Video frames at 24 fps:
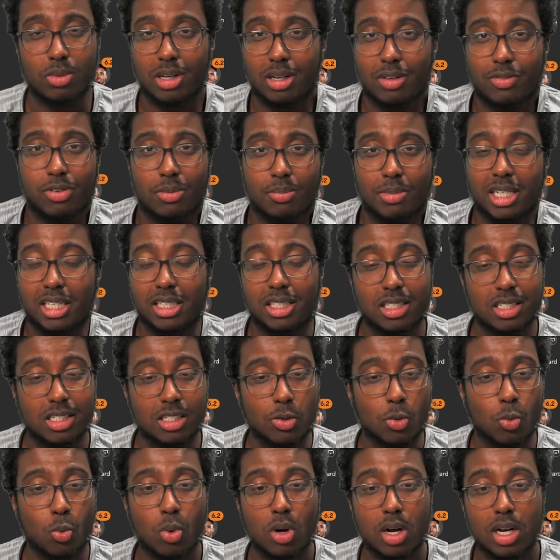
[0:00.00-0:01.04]
For me, this is a
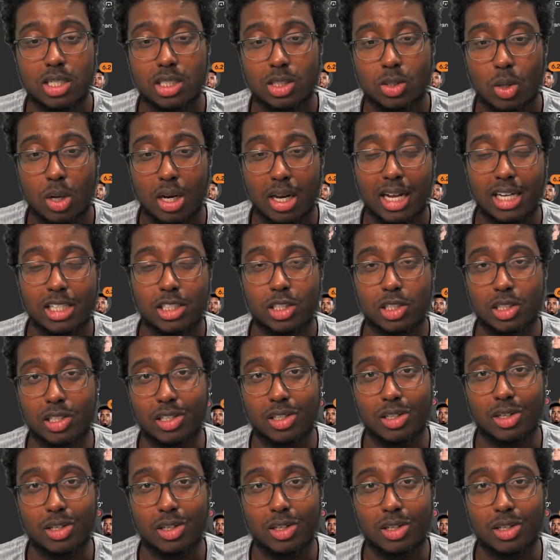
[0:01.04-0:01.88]
worst collection